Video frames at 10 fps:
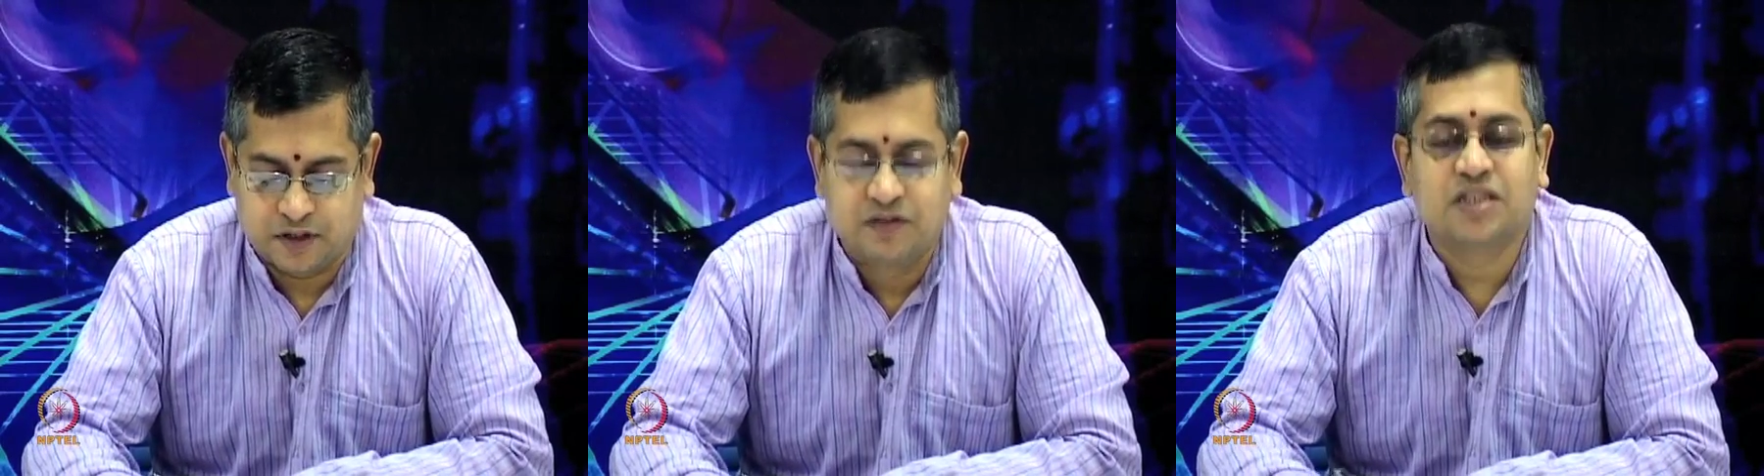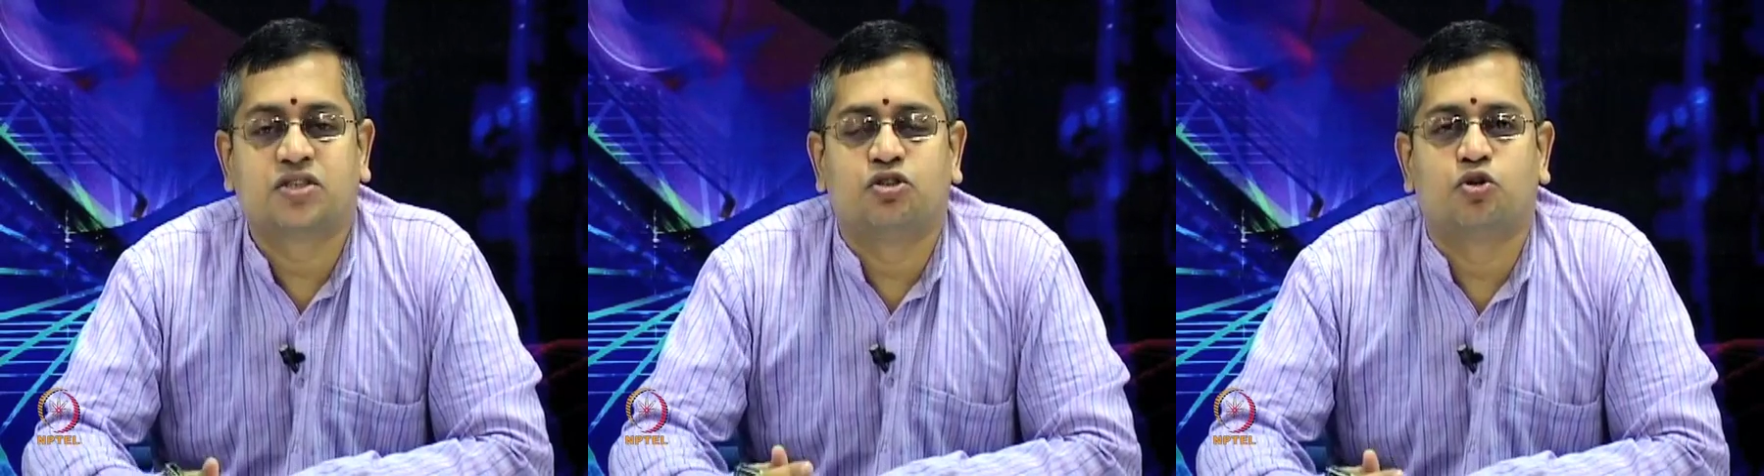
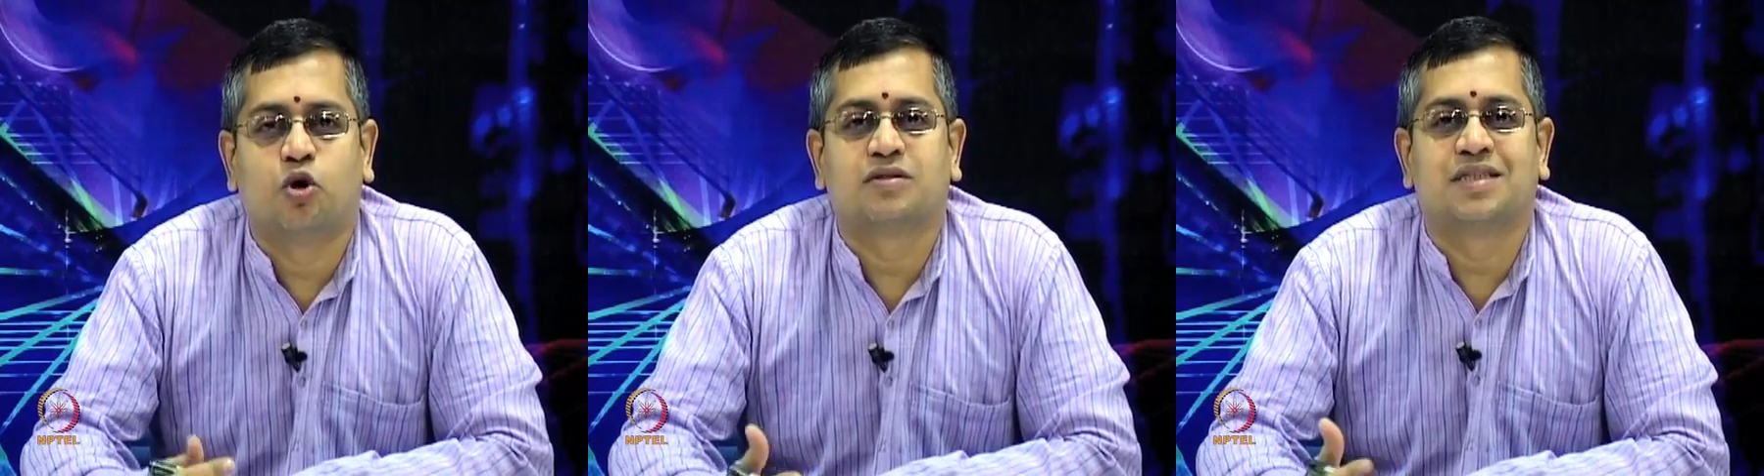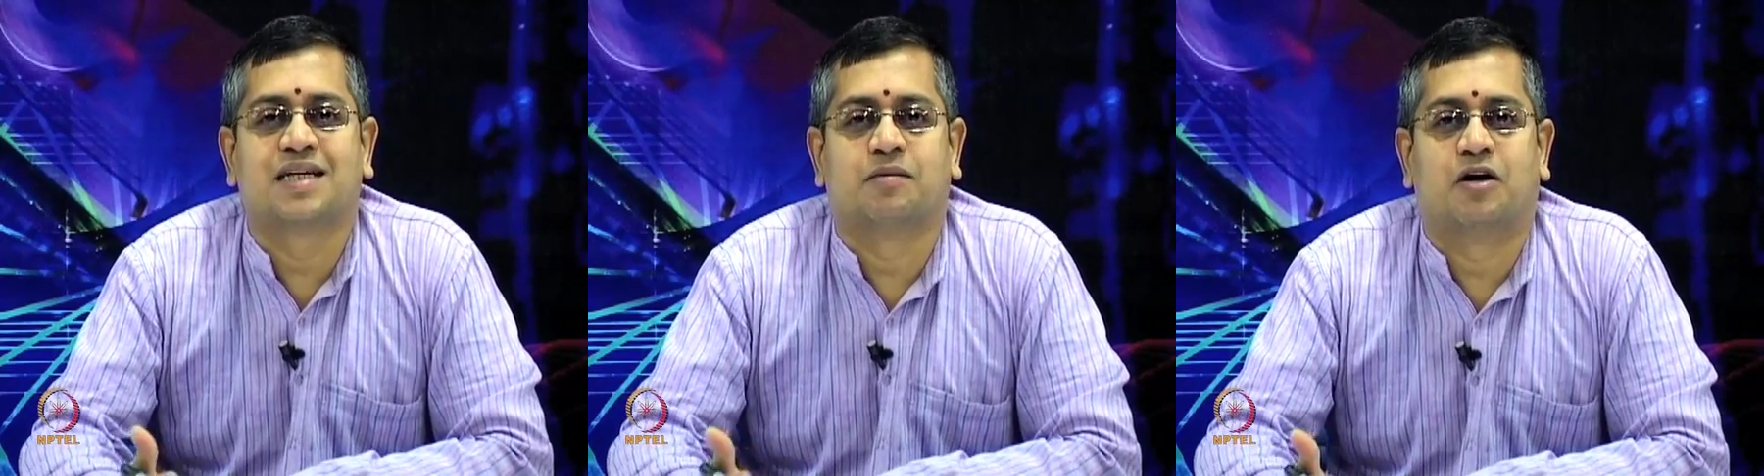which you do not
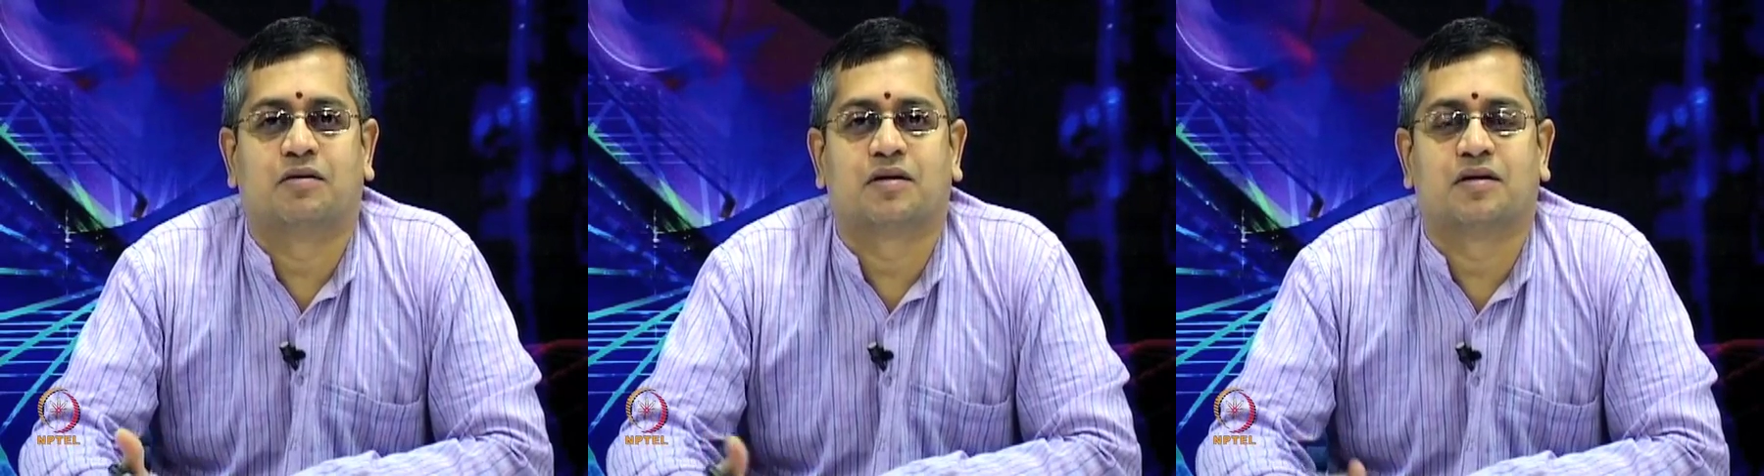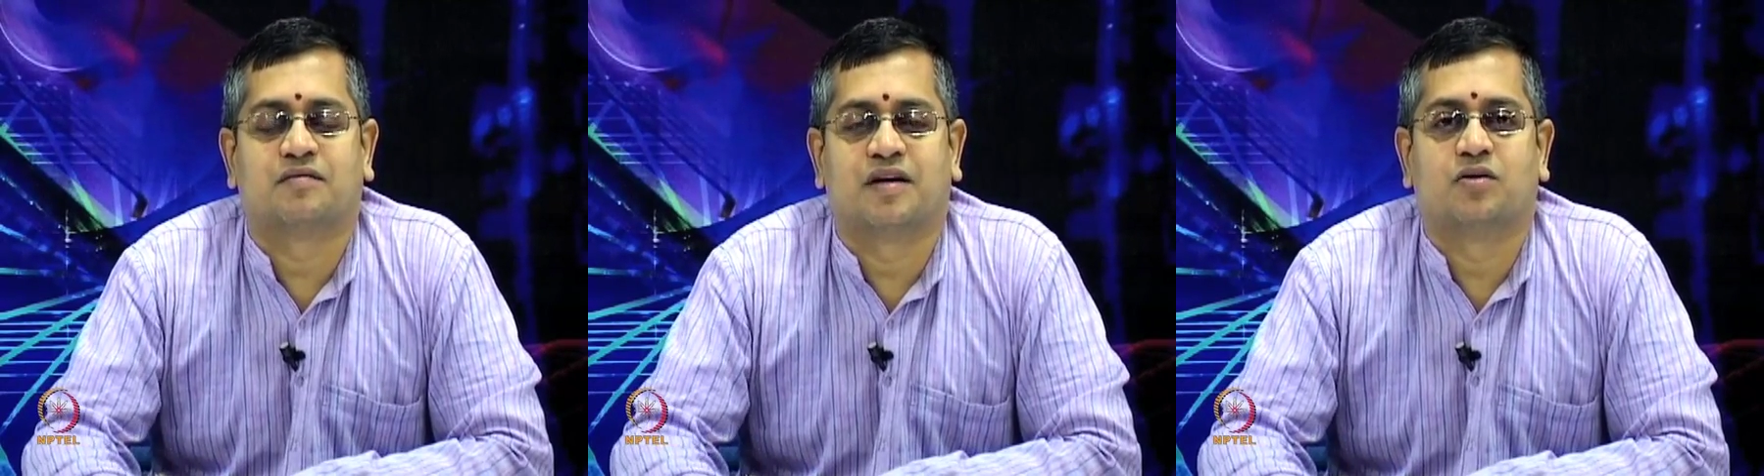think
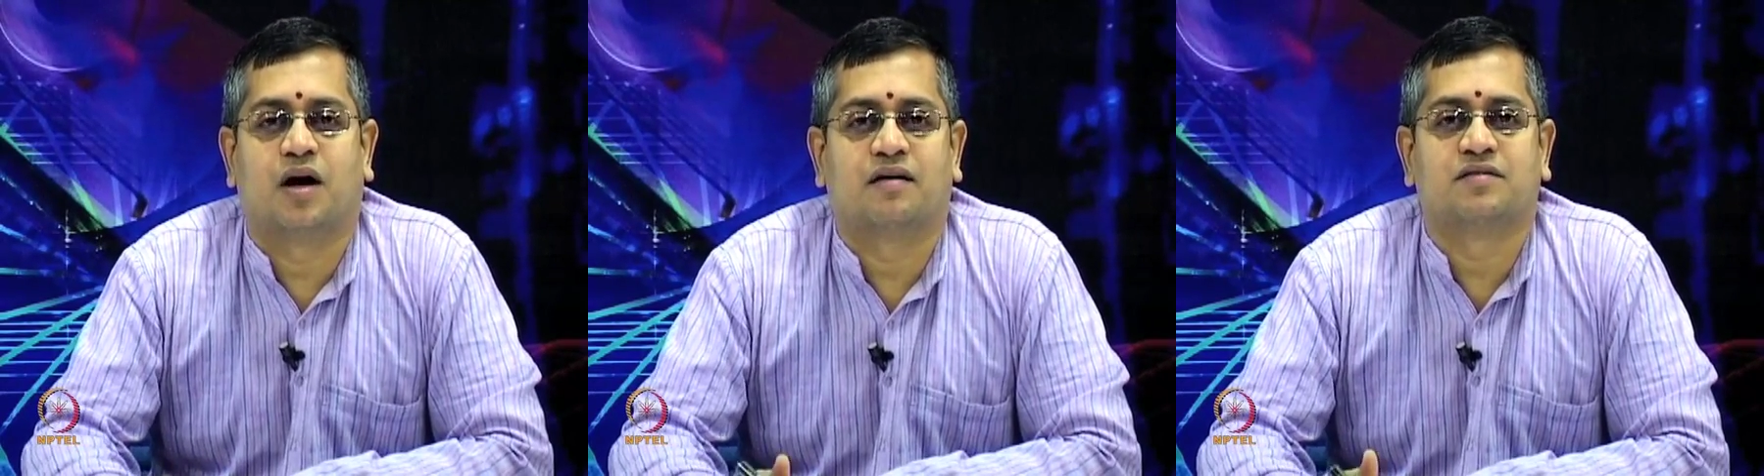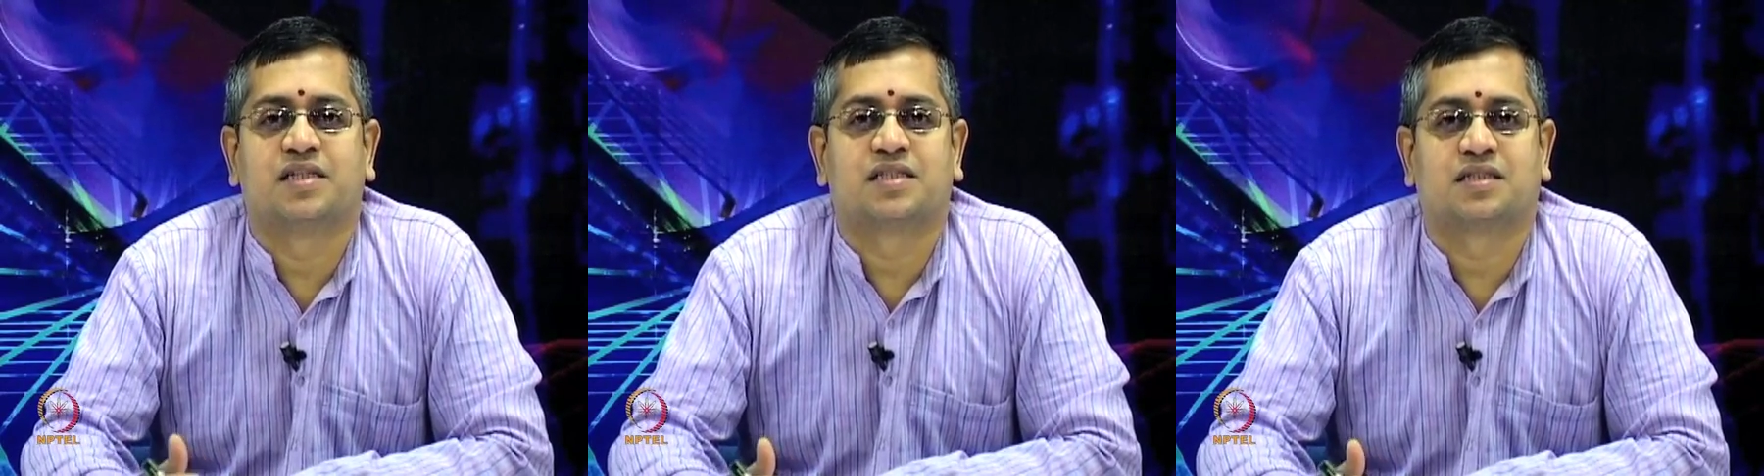about when you
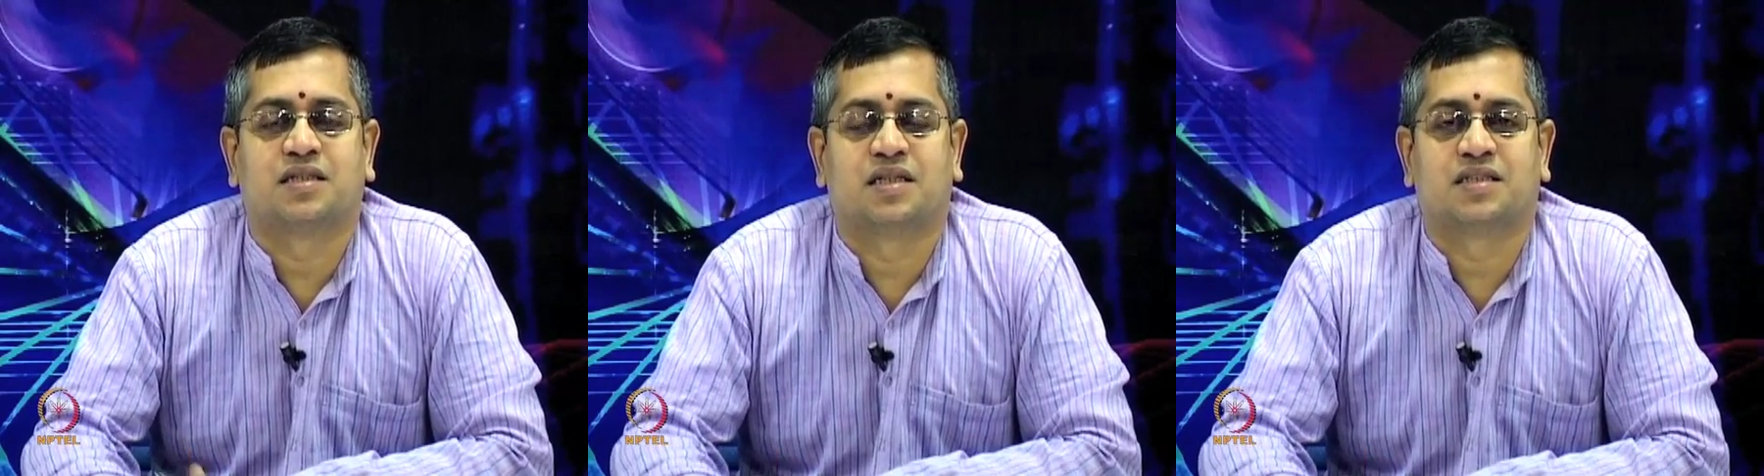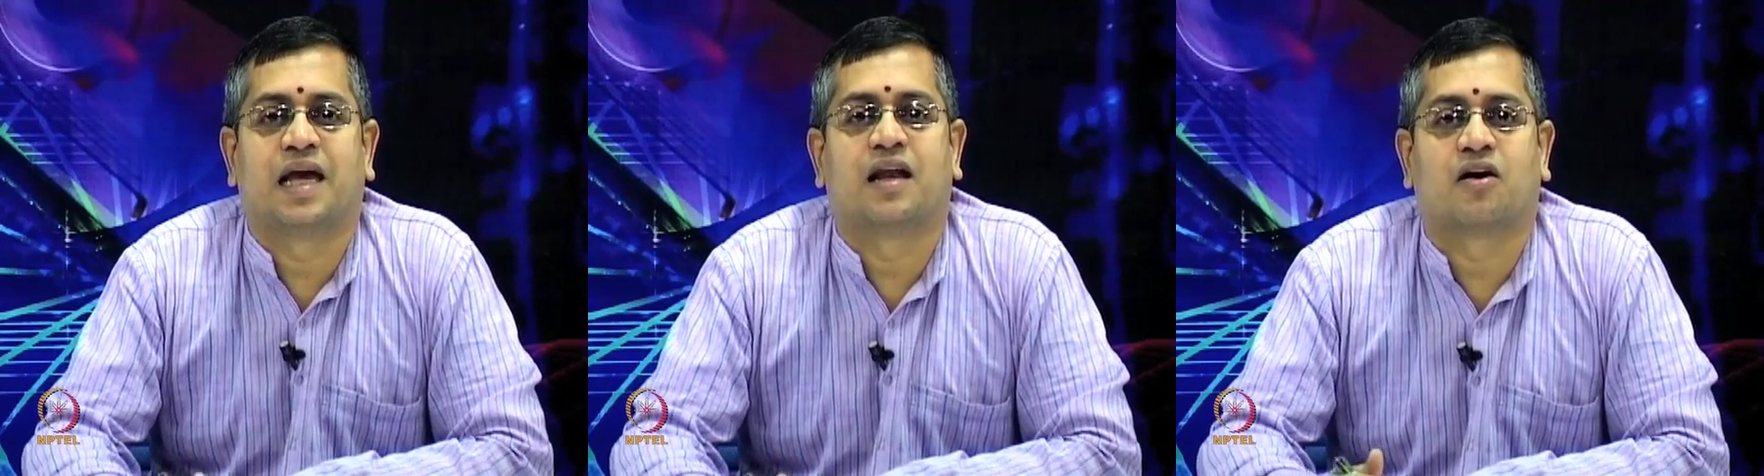have just a
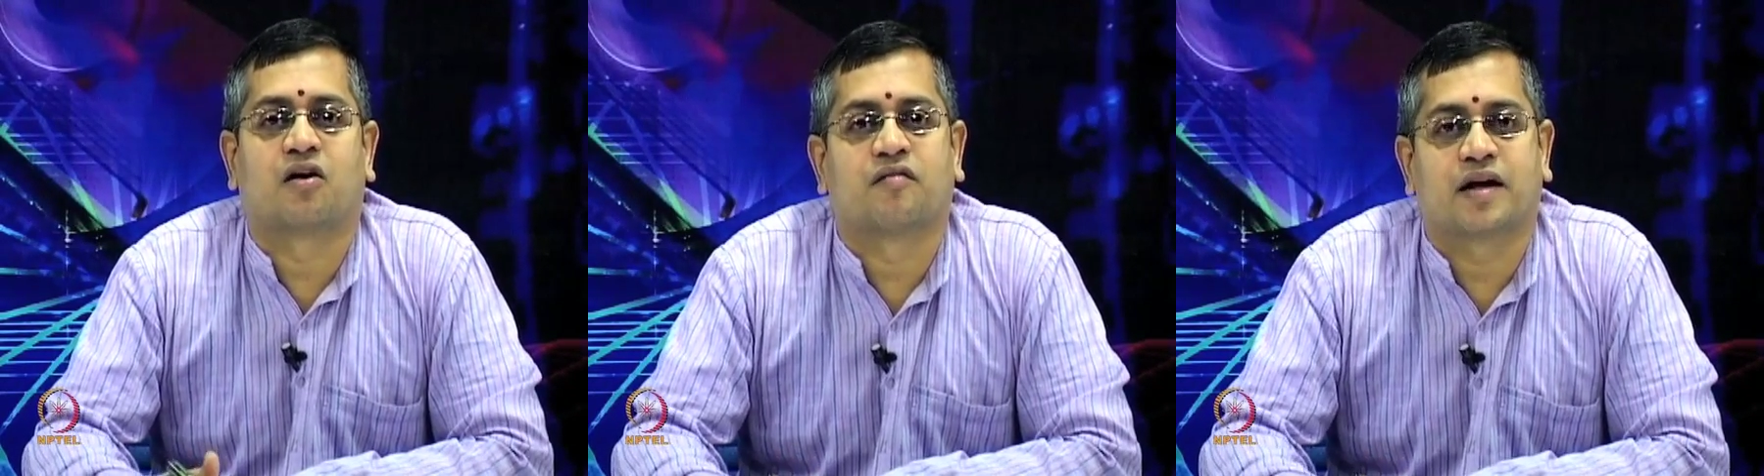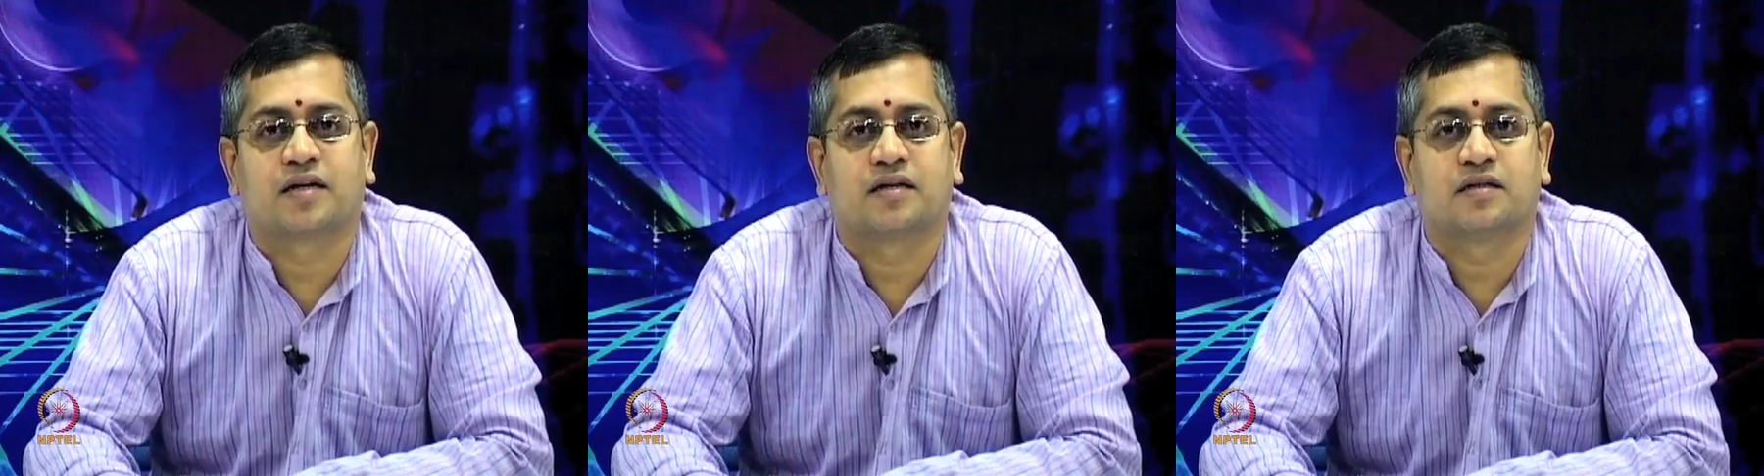scalar or
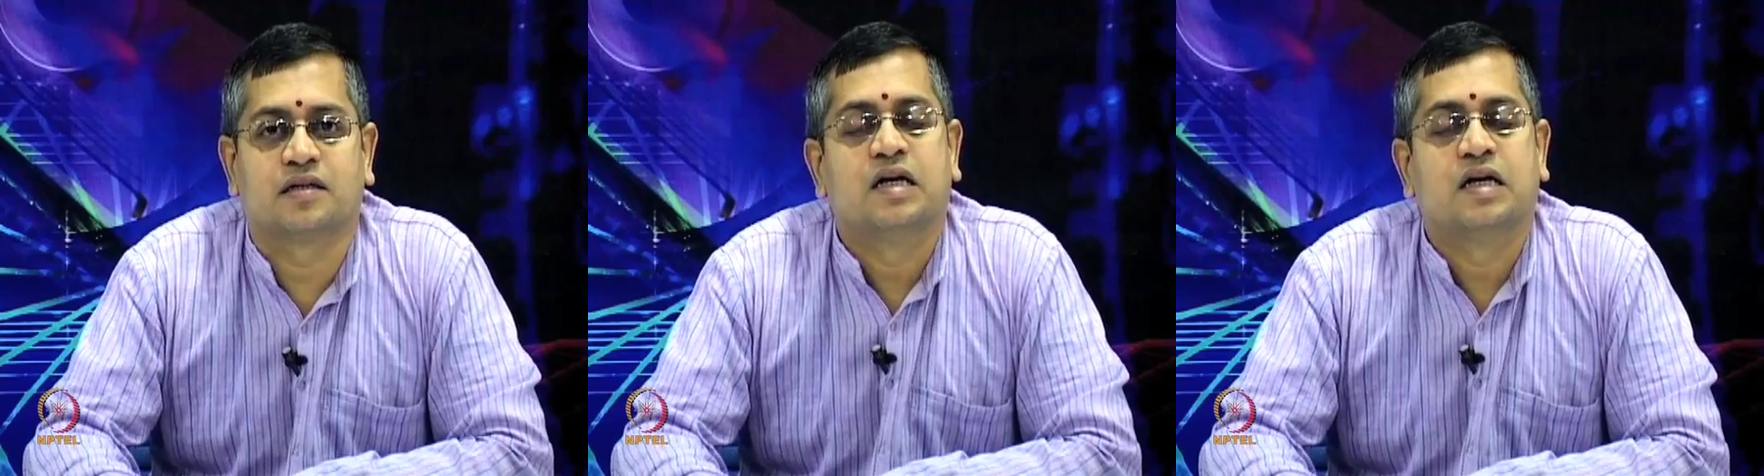vector.